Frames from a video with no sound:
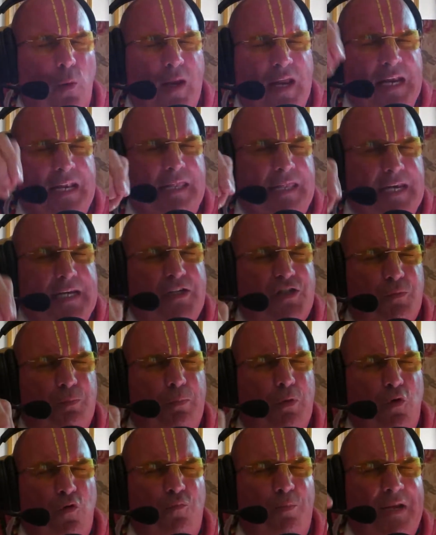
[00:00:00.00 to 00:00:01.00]
in this
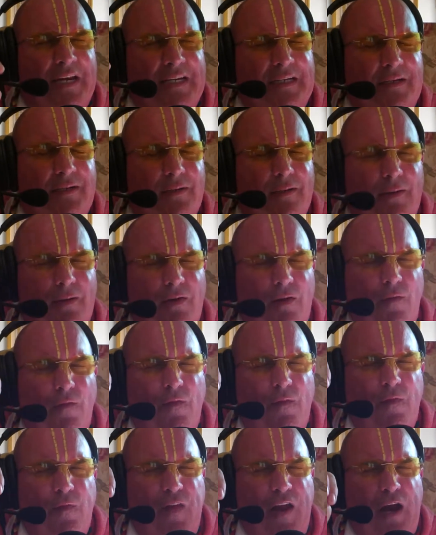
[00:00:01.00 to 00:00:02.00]
movement,
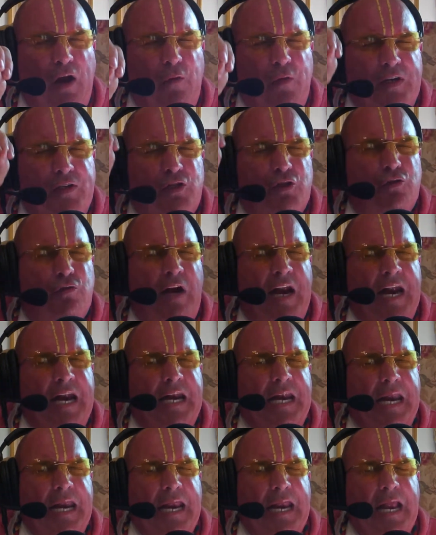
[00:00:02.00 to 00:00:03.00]
there is
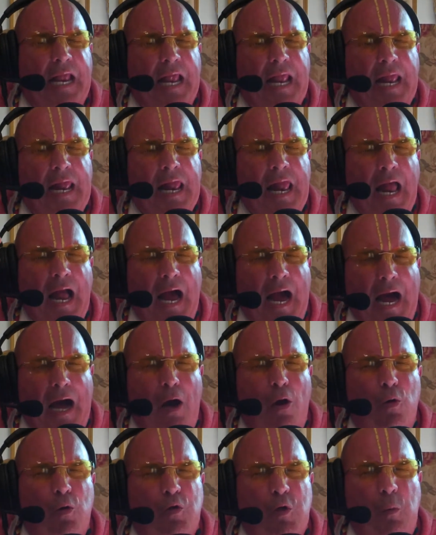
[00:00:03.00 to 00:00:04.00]
training
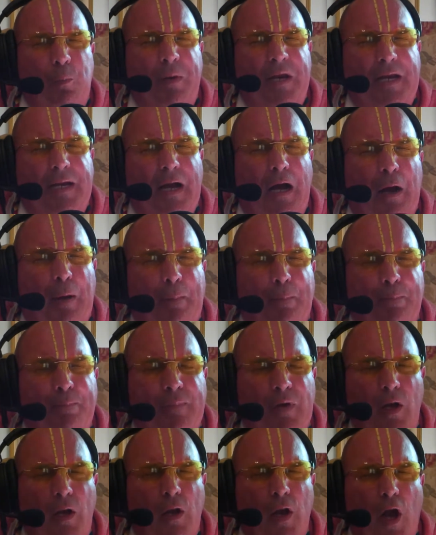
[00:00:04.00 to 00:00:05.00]
how to become
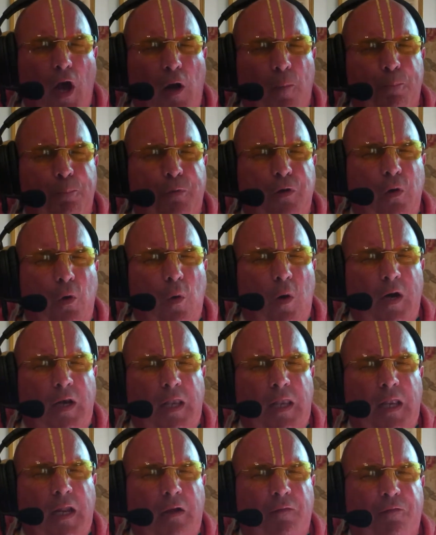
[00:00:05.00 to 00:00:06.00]
a pure
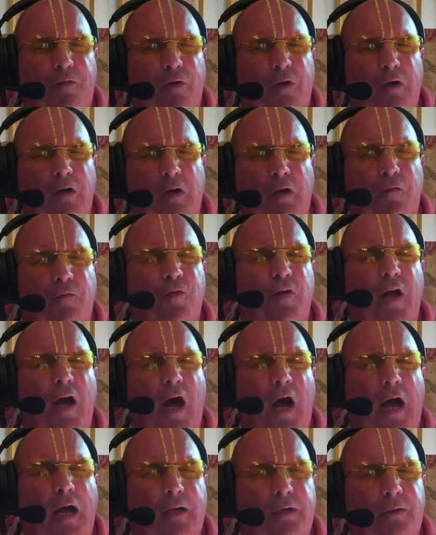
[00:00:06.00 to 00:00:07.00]
lover of
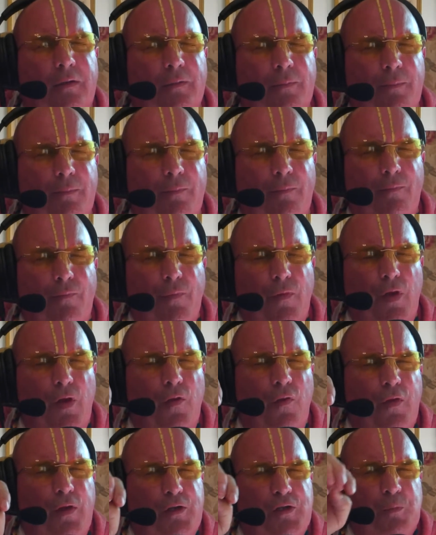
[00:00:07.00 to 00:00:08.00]
God.
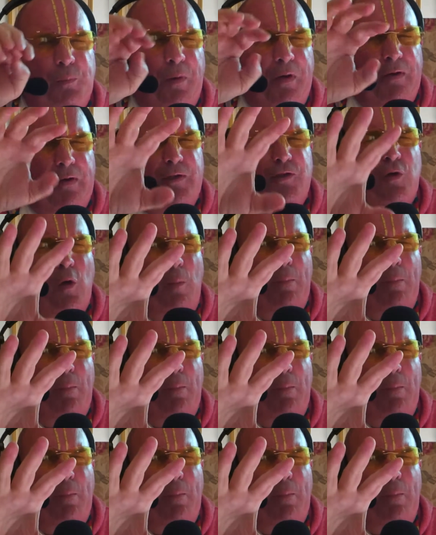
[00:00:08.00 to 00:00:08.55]
The spiritual